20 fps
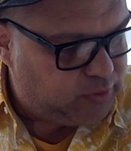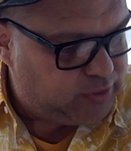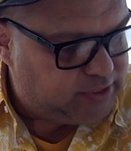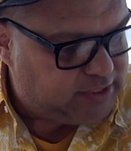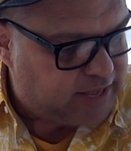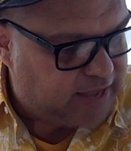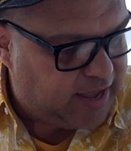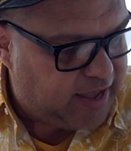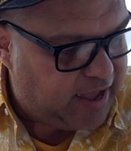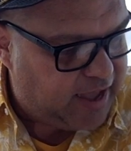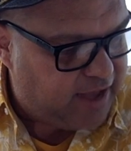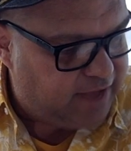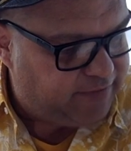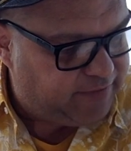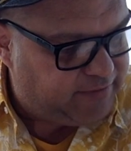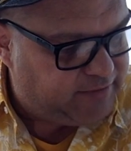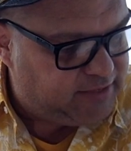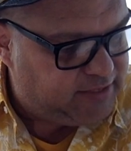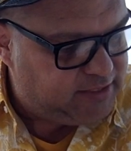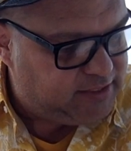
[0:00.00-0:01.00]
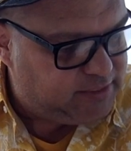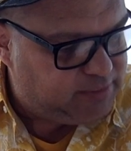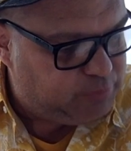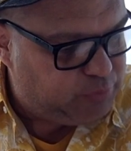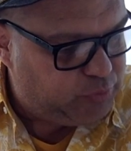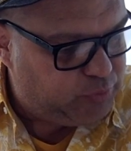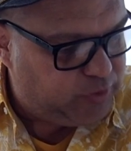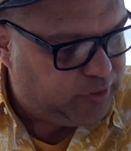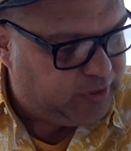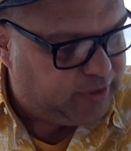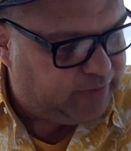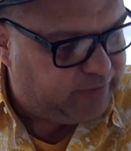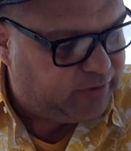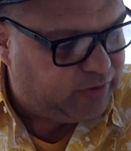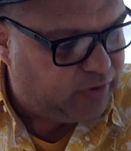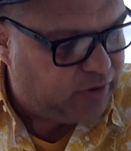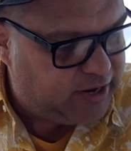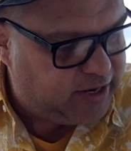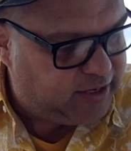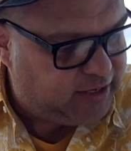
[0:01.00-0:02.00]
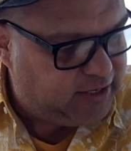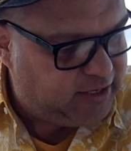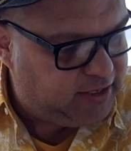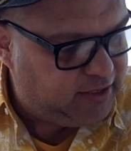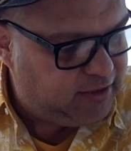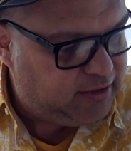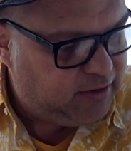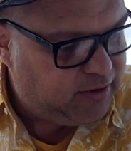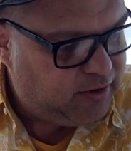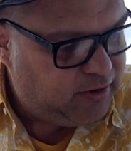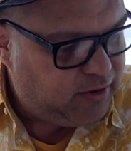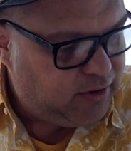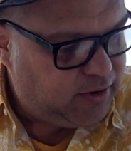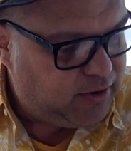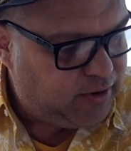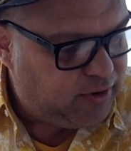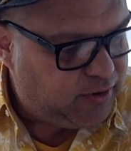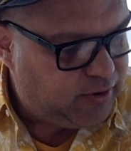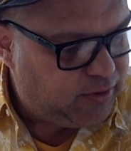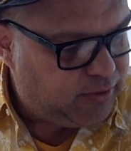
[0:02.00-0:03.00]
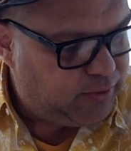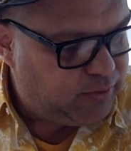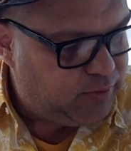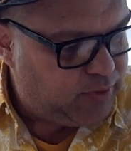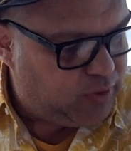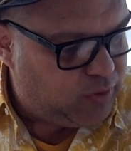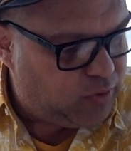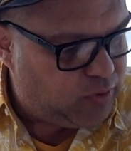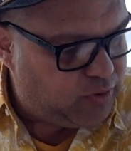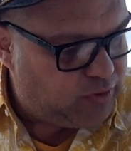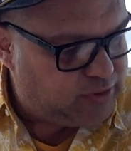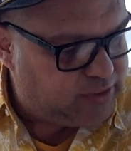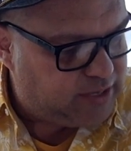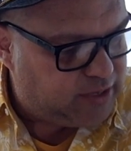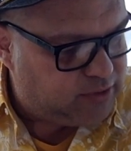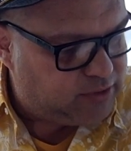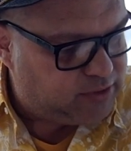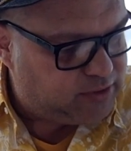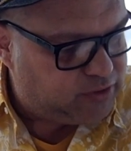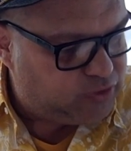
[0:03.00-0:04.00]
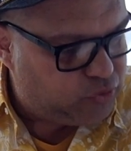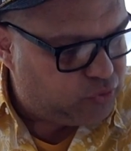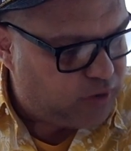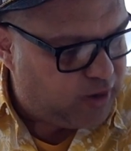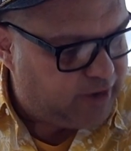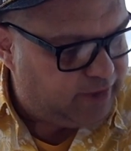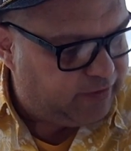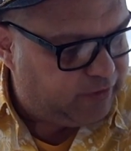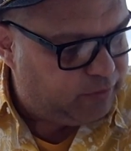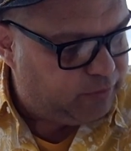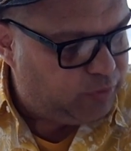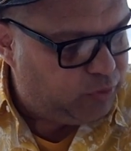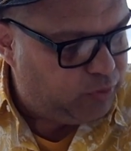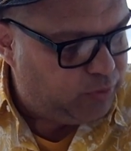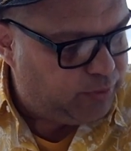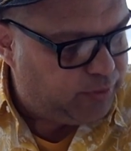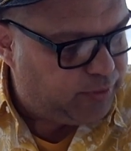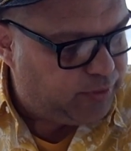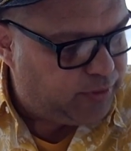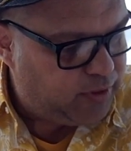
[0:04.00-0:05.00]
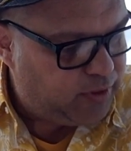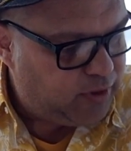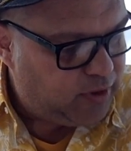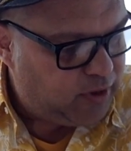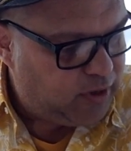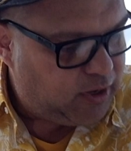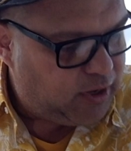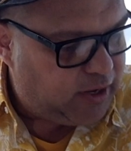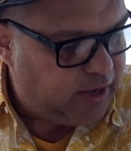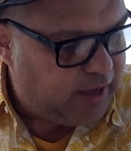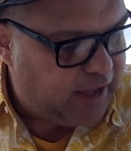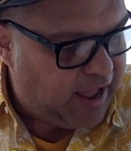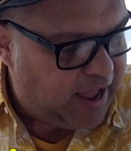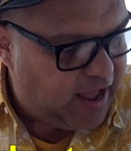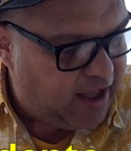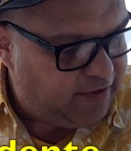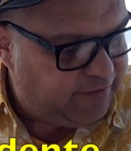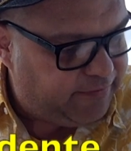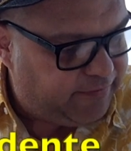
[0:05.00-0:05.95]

it's a half teaspoon of grenadine, 3/4 ounce of dry vermouth, a half